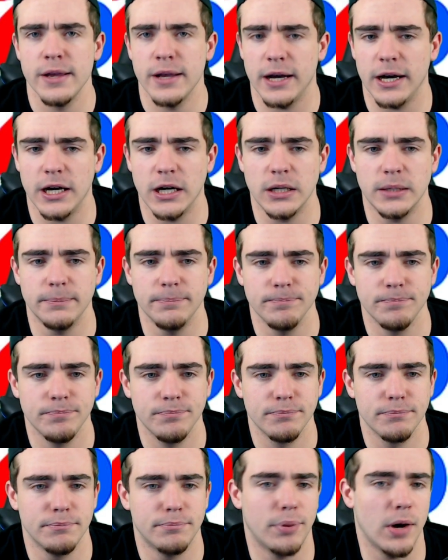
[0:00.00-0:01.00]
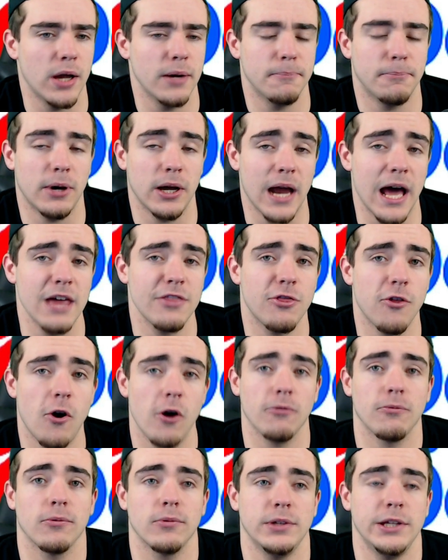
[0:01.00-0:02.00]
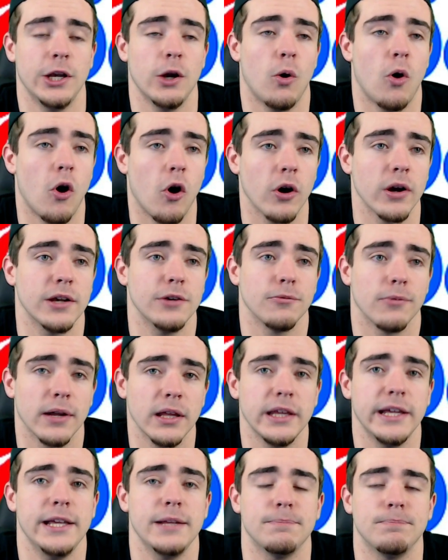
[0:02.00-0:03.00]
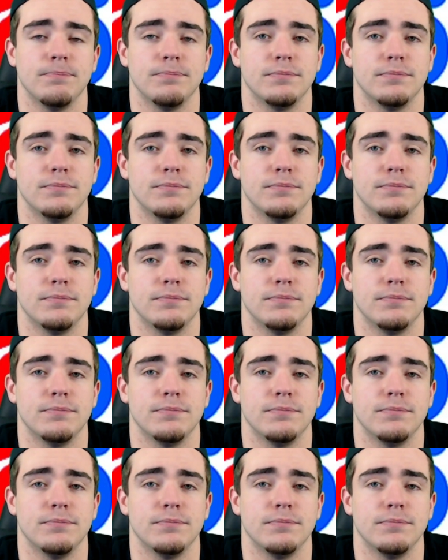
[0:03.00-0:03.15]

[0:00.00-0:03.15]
But I thought, you know, Harden really